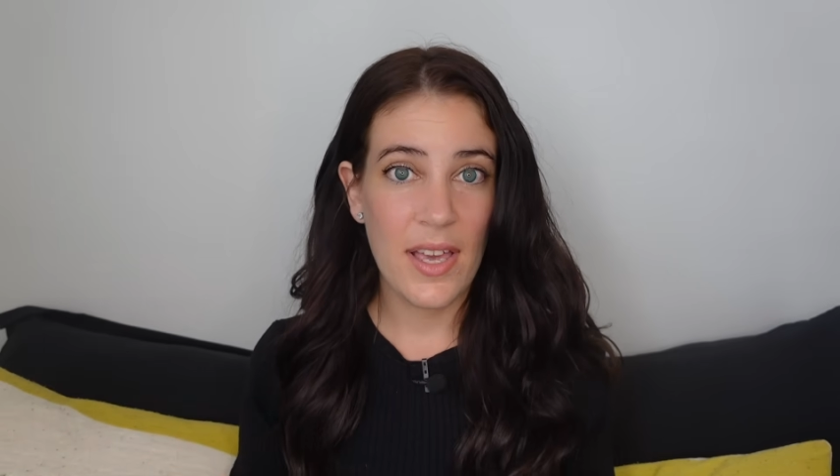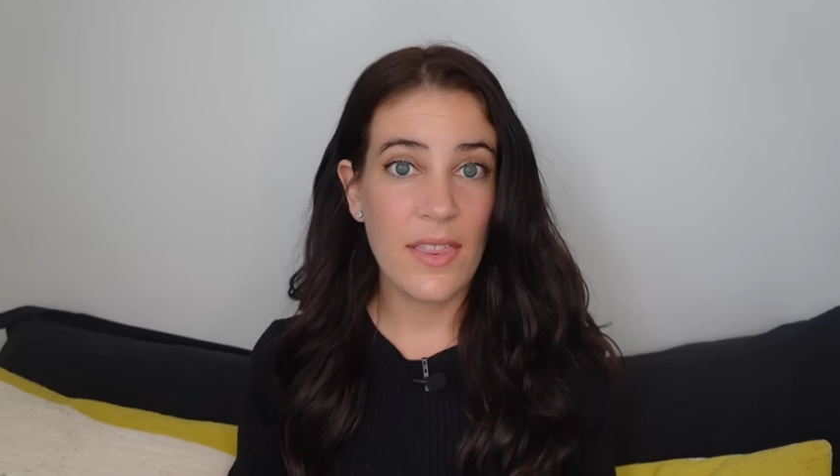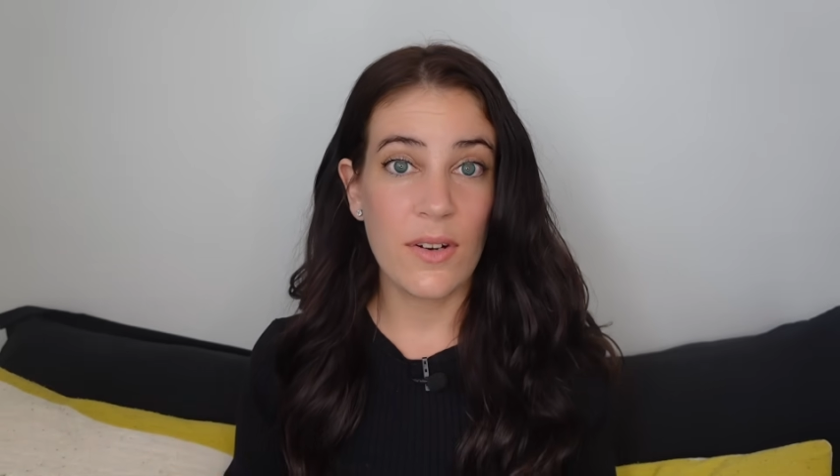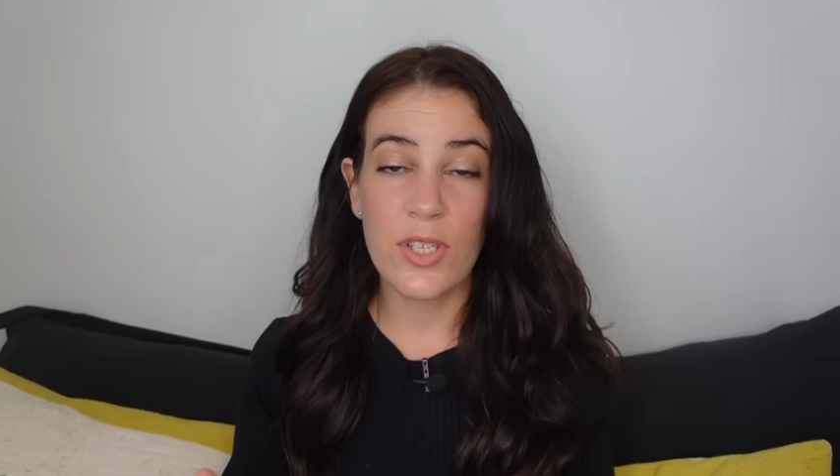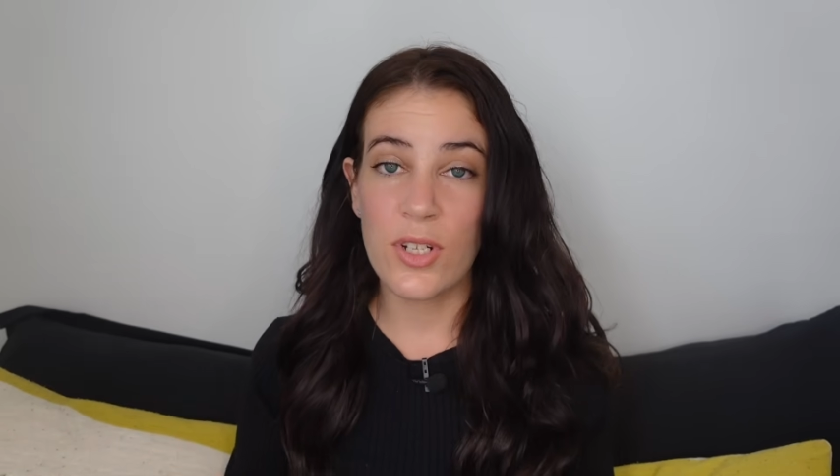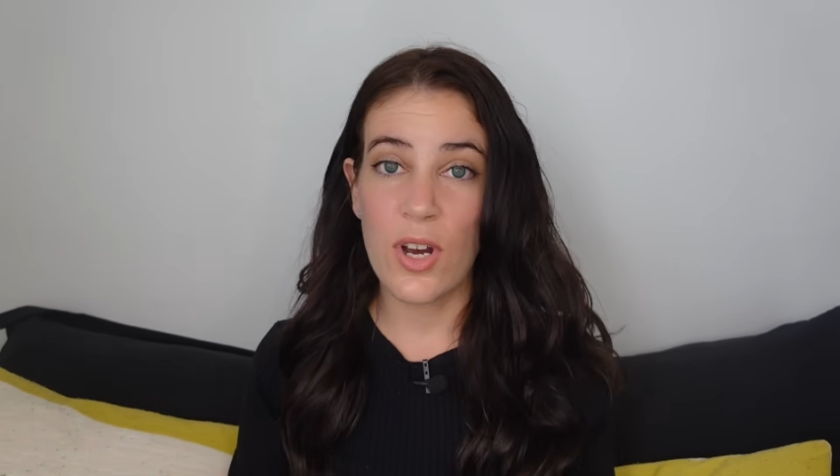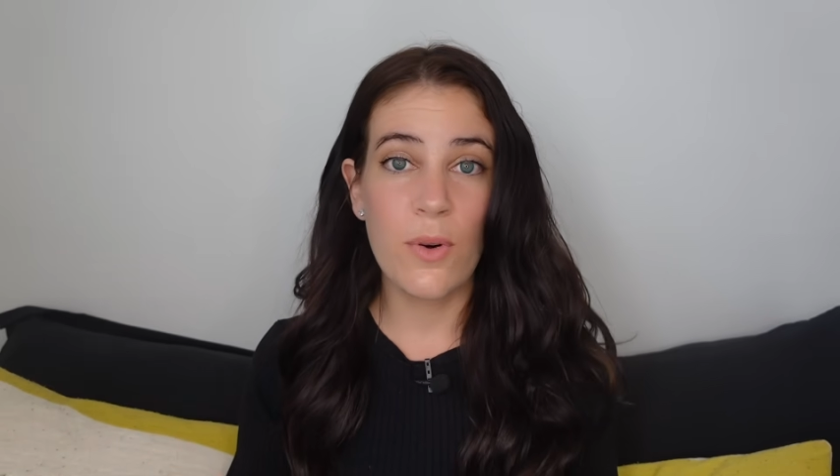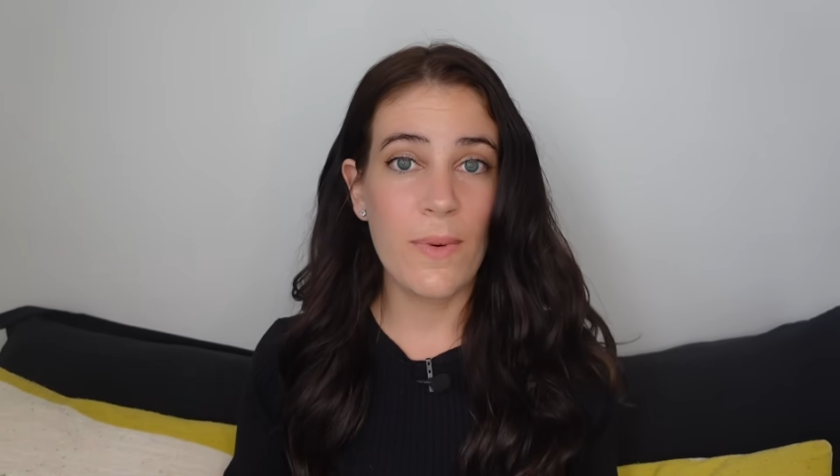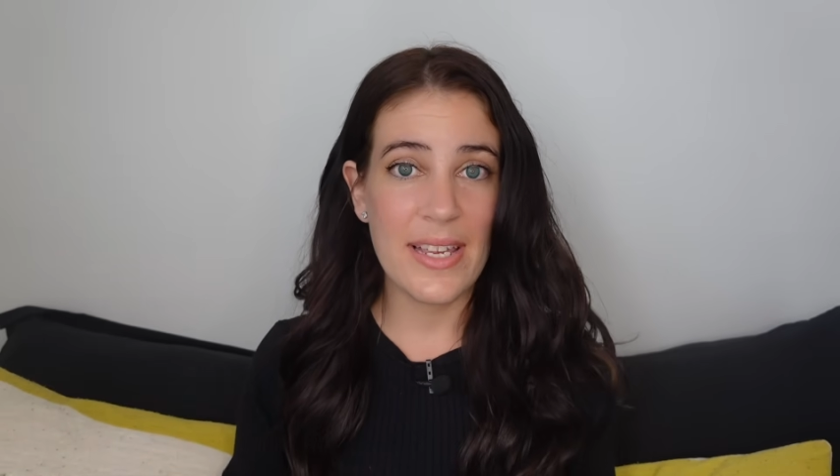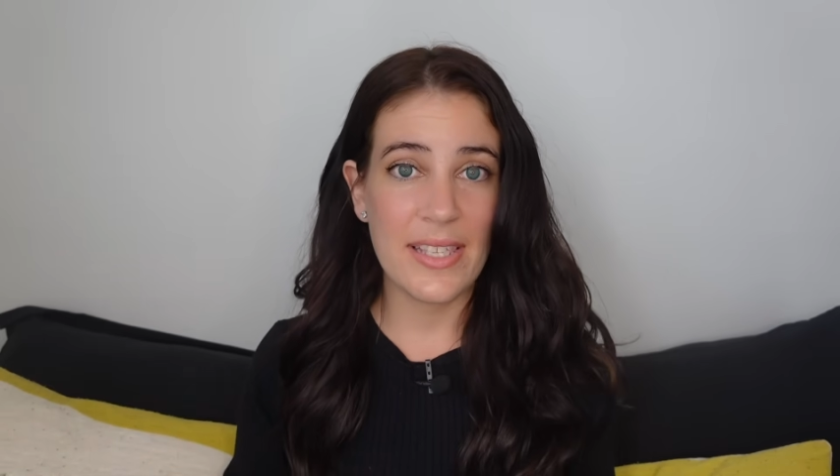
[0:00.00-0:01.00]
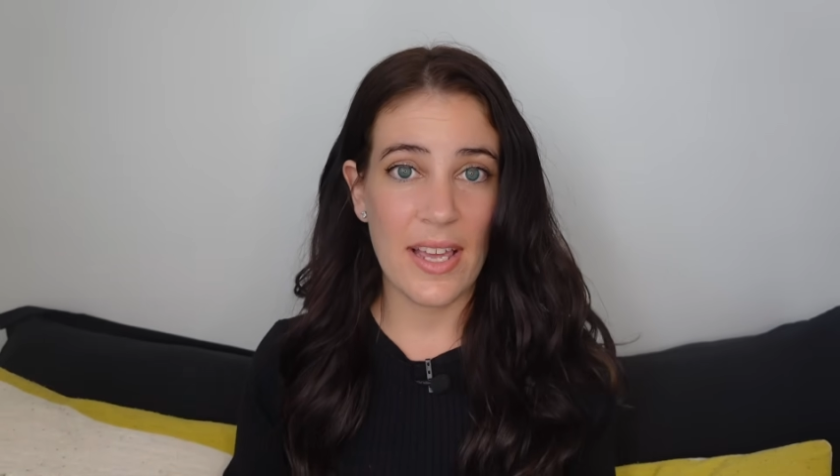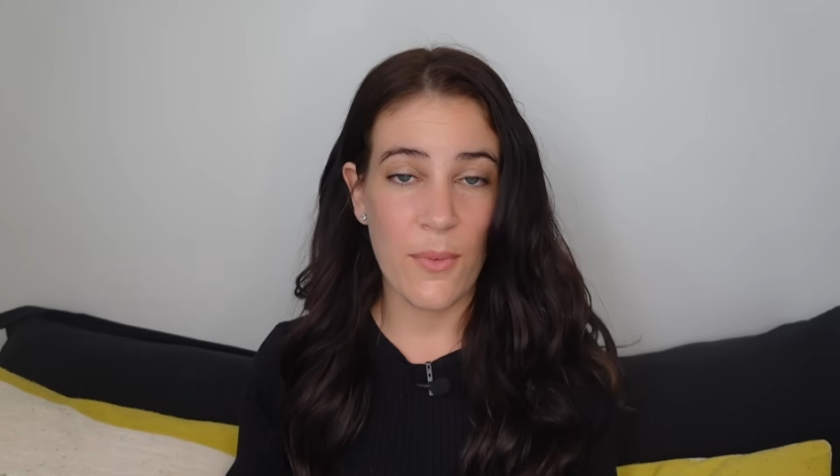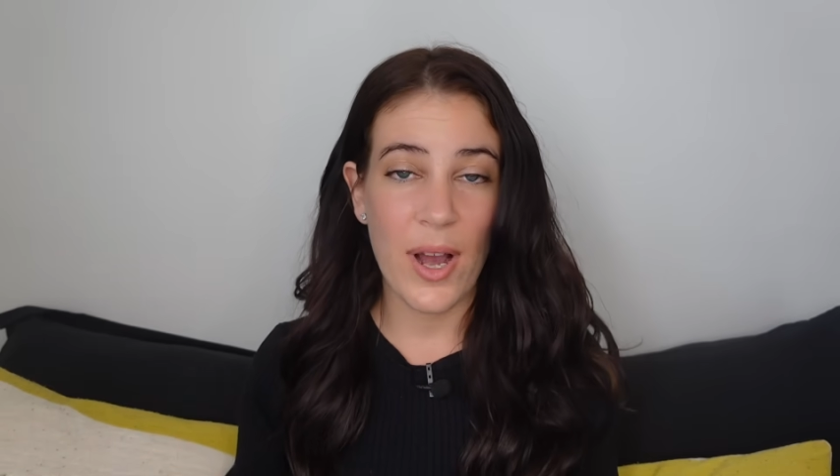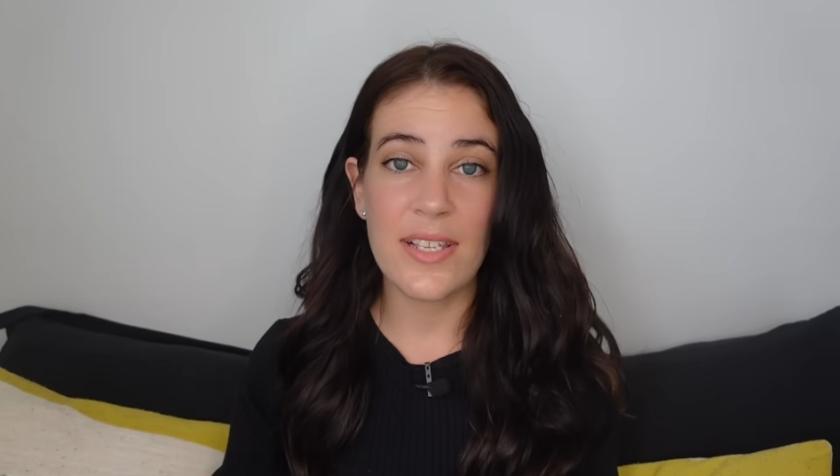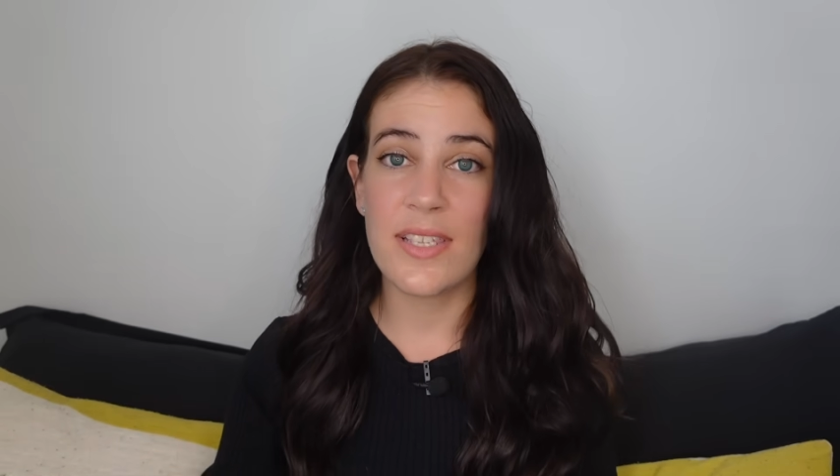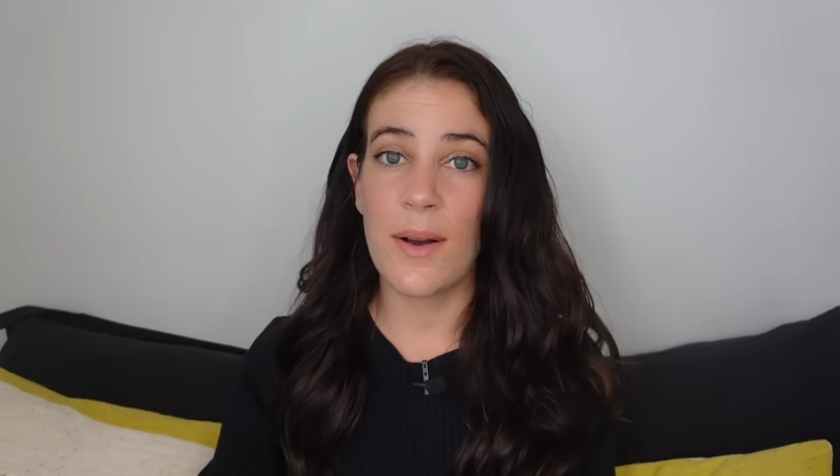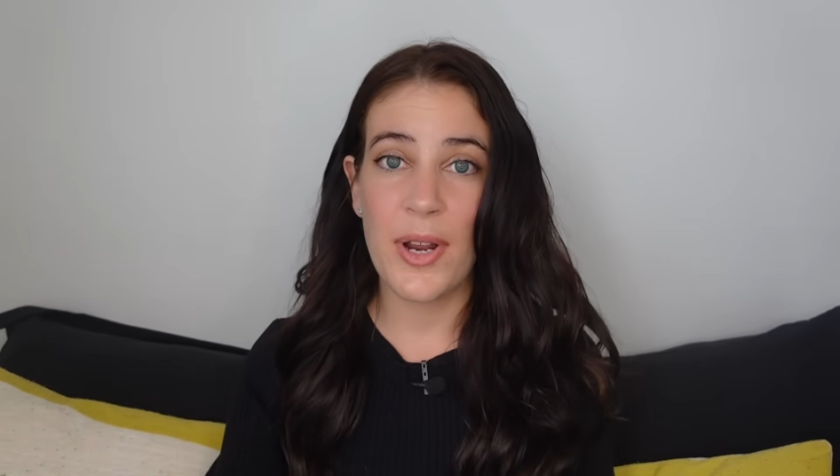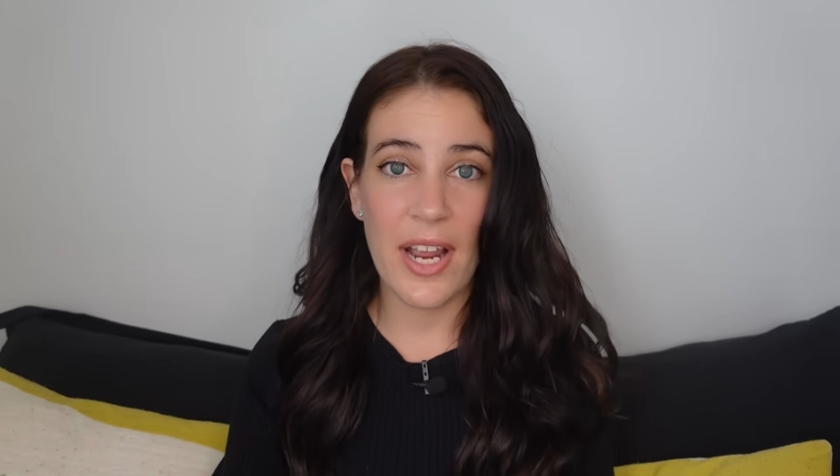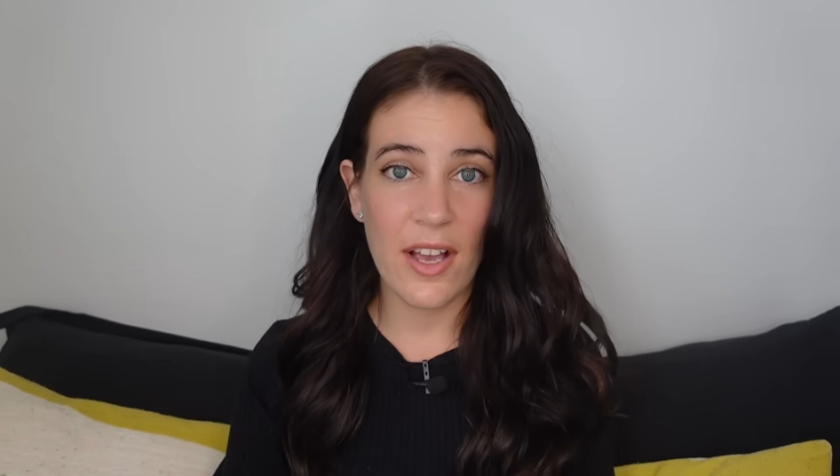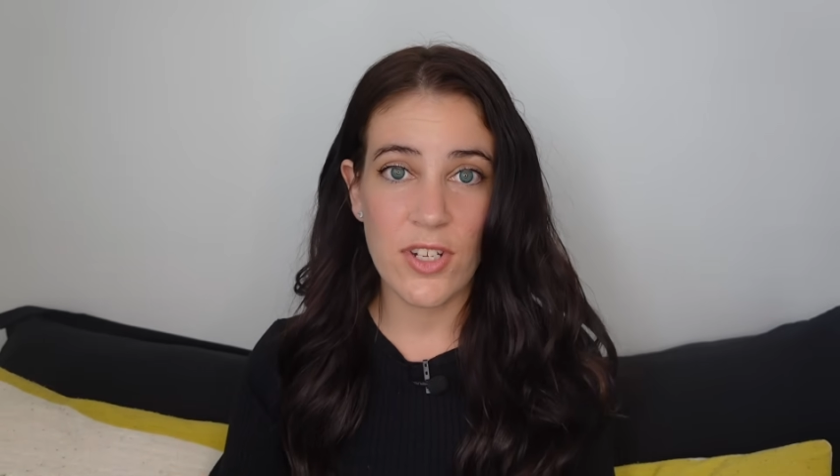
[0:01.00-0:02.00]
There is no reason why
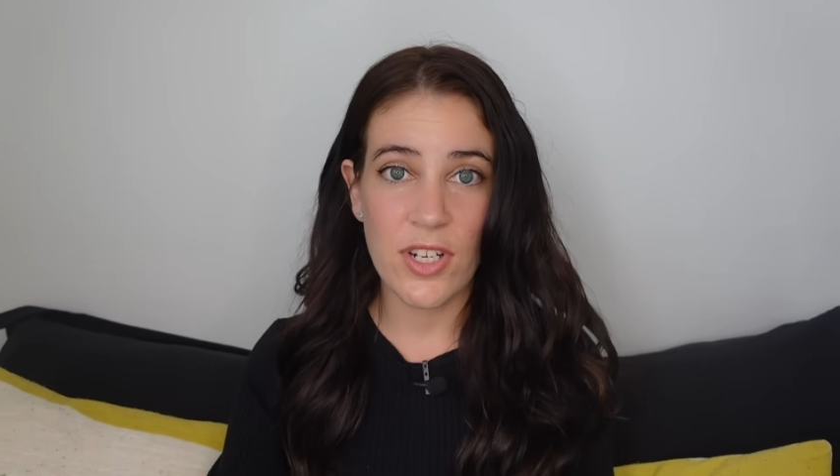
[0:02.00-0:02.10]
someone else